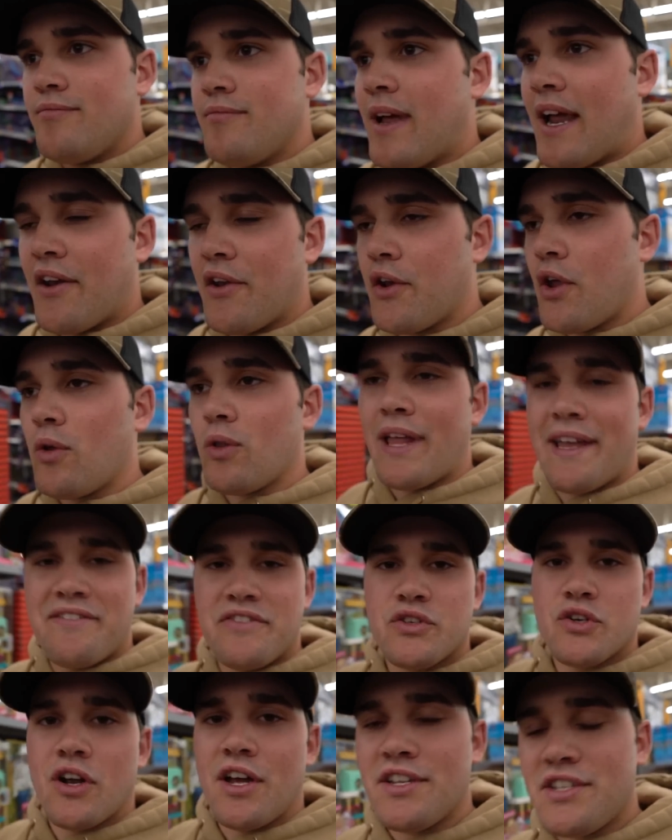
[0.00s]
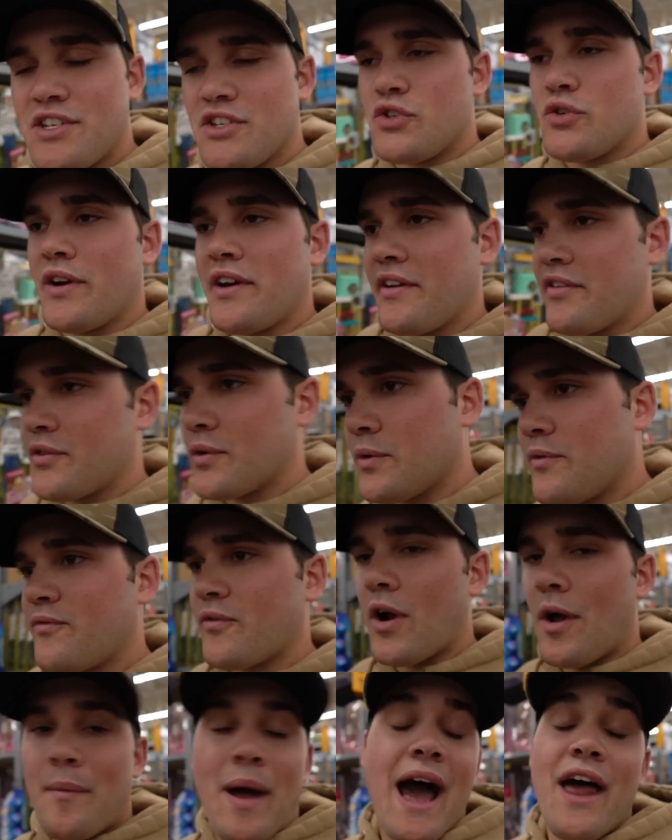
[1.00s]
i don't know life straws to drink
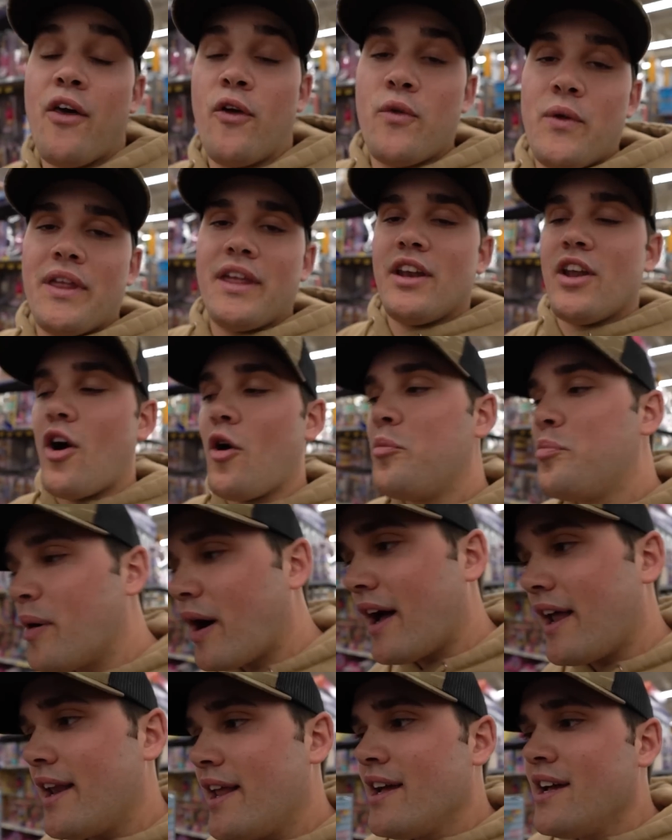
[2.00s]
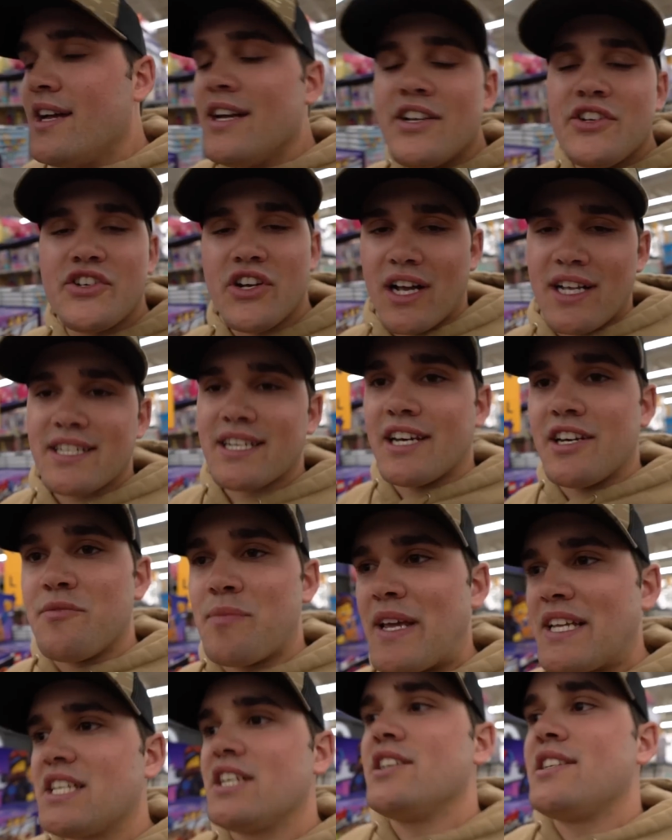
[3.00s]
from i don't really know but john's going to
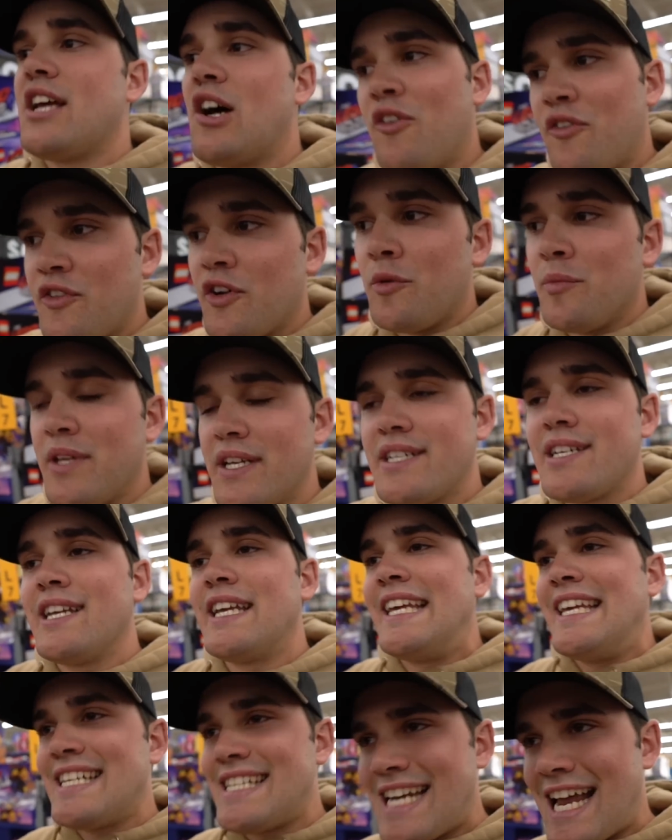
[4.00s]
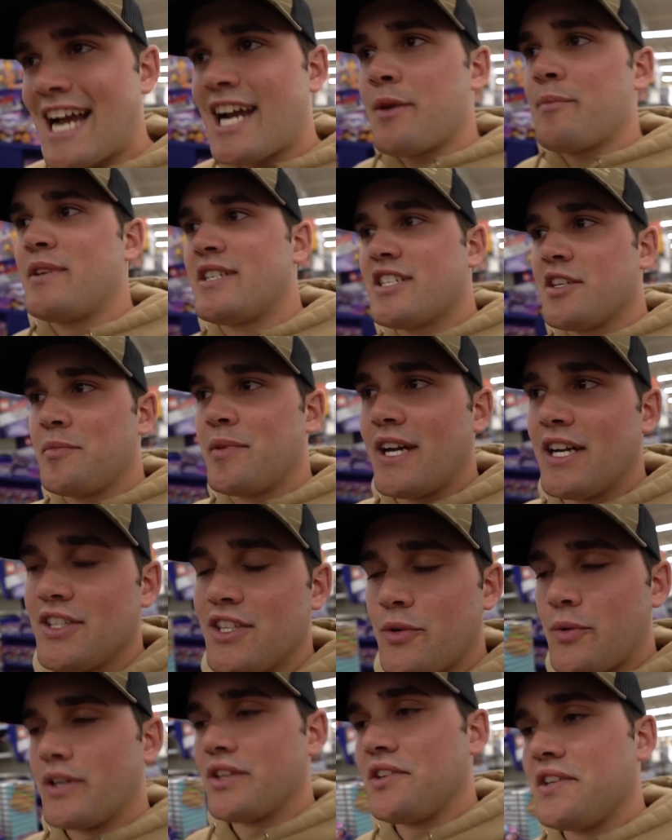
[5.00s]
basically just help film this he is not going to be sleeping out
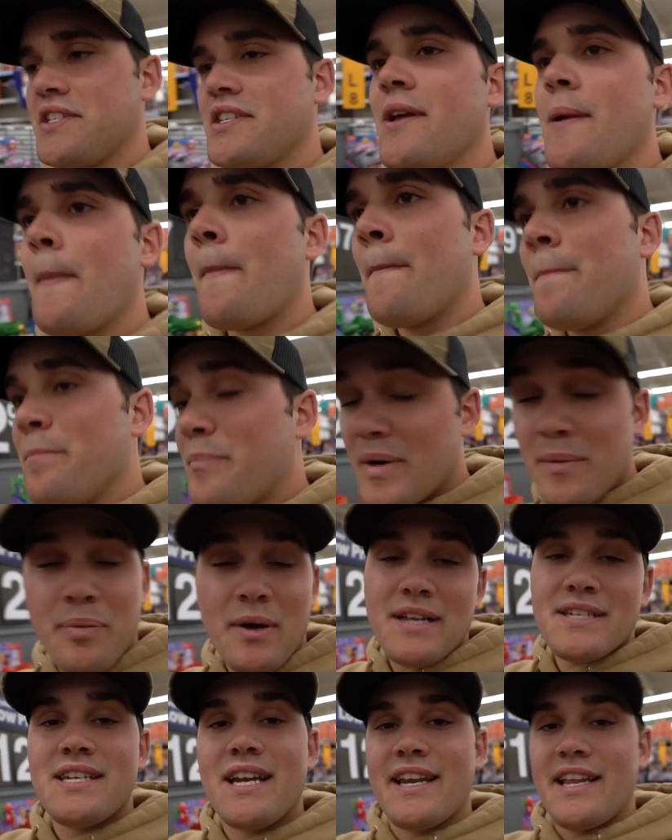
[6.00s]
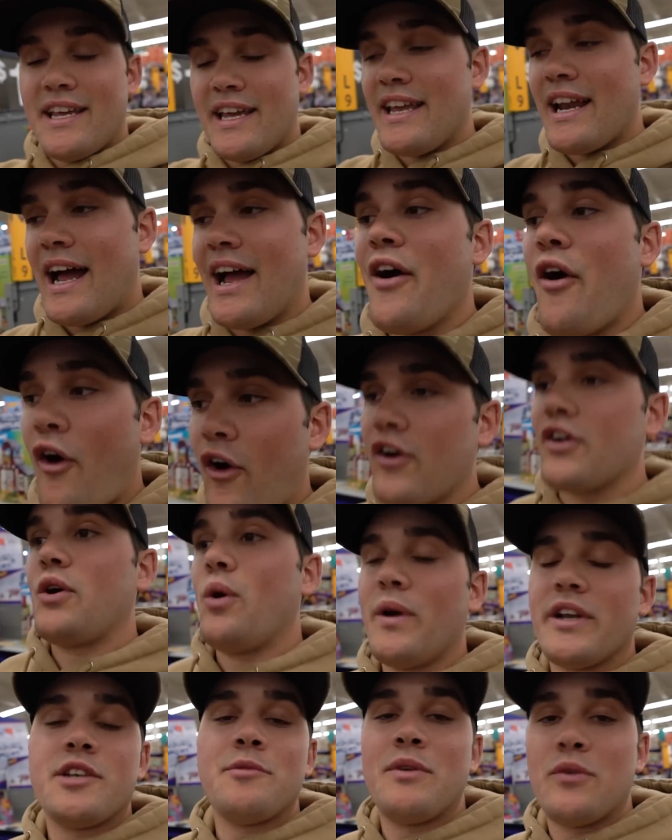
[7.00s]
there with us but bonzetti and i are
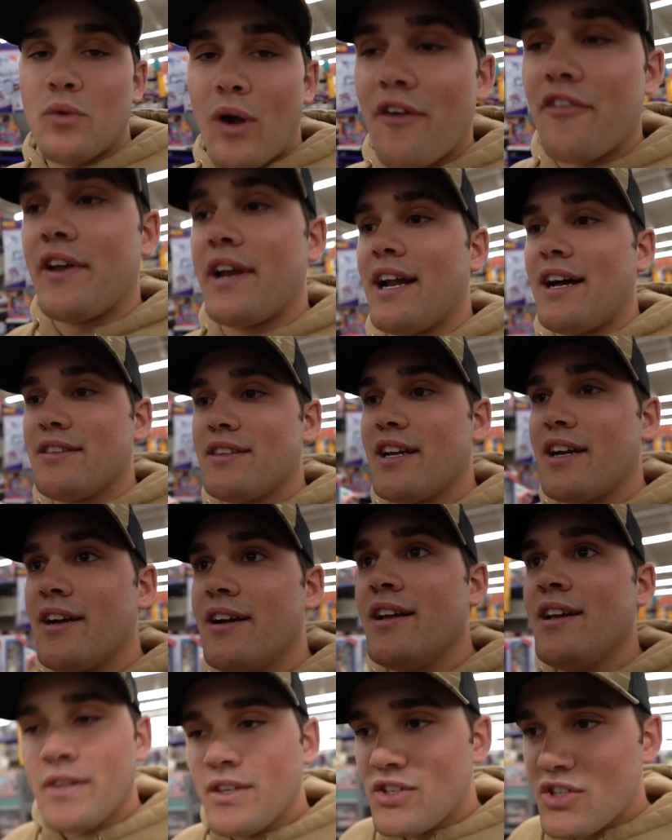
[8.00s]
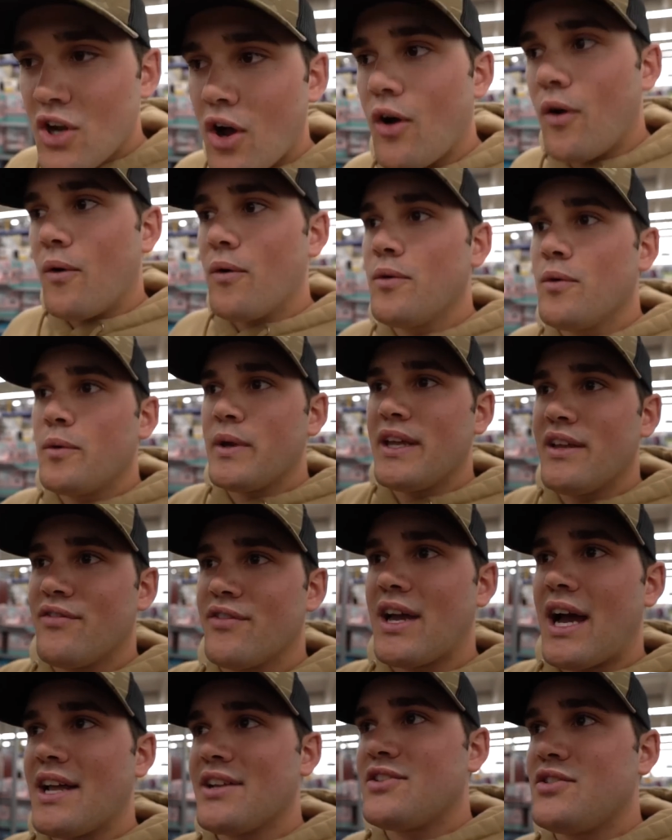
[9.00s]
going to be roughing it out there so we've
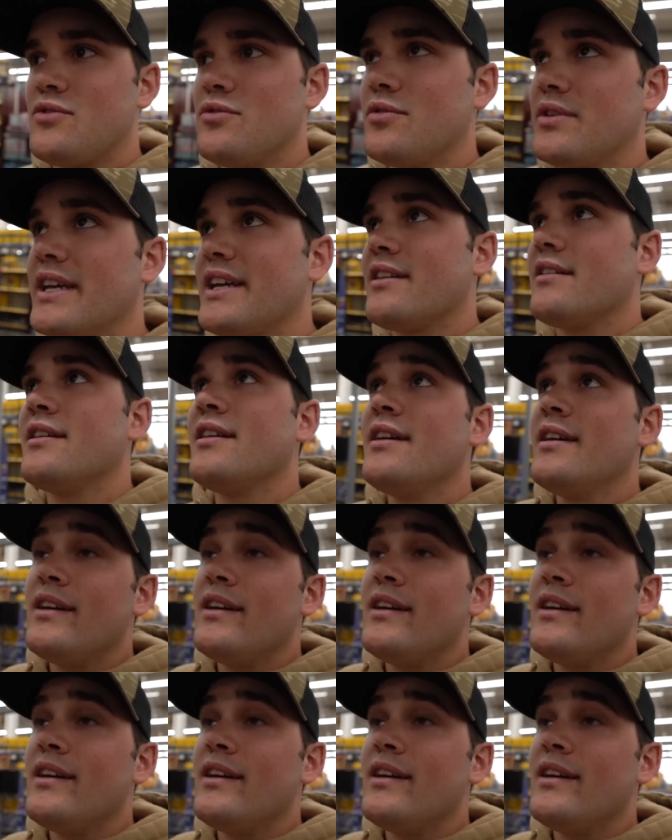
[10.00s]
got to get